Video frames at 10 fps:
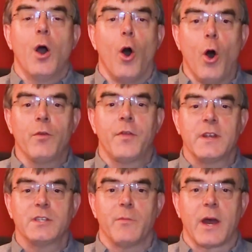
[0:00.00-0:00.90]
all the
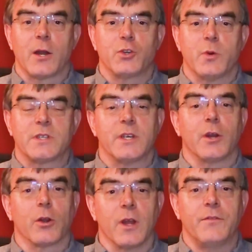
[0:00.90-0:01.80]
things that matter to us
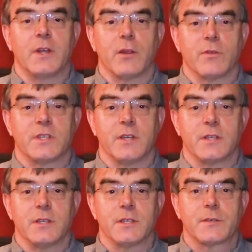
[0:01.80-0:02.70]
in our life together as
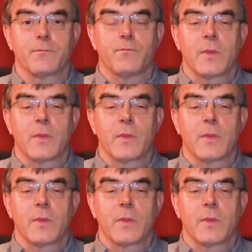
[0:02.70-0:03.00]
citizens.